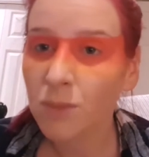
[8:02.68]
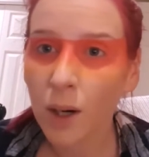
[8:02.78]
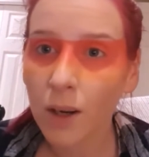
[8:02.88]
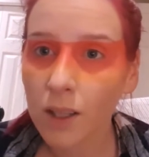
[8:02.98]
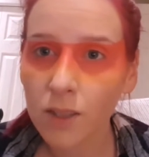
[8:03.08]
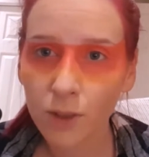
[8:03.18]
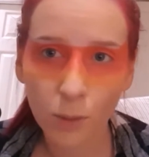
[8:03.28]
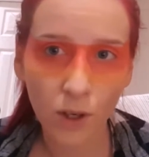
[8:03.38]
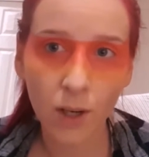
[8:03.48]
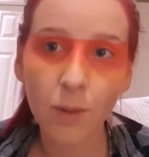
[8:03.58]
Probably lost a
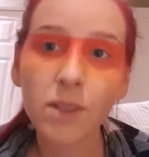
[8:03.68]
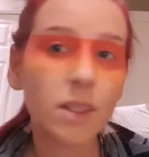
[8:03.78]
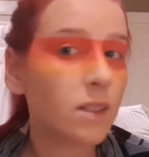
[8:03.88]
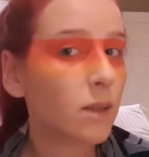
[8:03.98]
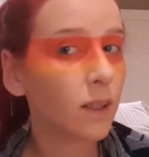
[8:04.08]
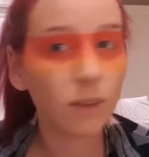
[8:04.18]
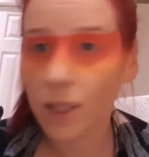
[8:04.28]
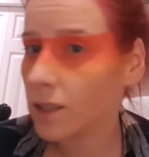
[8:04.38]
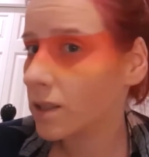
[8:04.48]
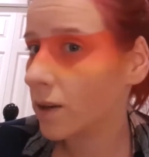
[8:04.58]
few more eyebrows there as well.
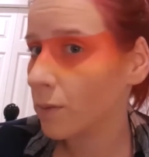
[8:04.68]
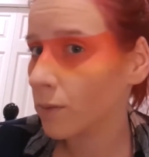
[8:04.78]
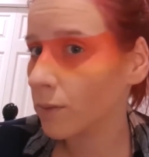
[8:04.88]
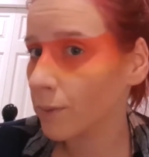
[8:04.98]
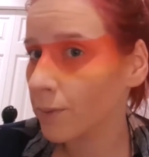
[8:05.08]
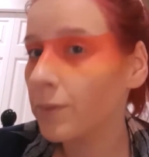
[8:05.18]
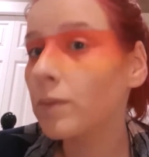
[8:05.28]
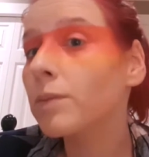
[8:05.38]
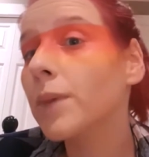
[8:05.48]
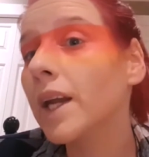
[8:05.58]
That's not
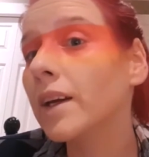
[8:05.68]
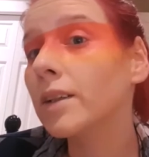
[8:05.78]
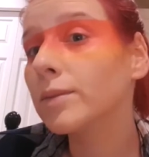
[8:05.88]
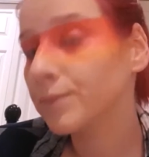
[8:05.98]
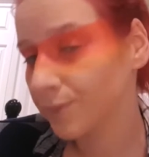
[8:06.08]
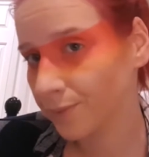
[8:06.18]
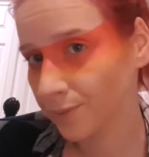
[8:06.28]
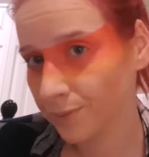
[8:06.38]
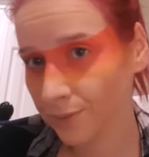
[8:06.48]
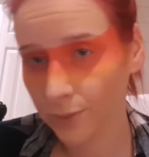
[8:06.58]
better,
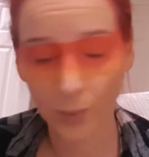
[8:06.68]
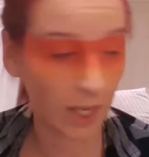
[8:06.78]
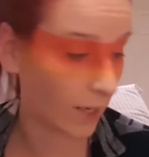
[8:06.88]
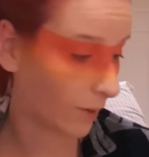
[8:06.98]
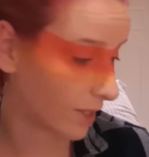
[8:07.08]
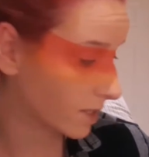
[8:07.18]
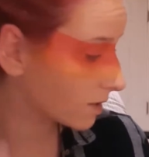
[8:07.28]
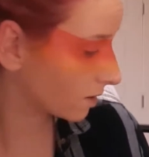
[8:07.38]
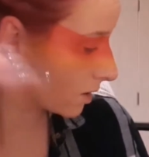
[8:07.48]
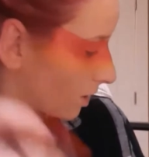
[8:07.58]
but anyways,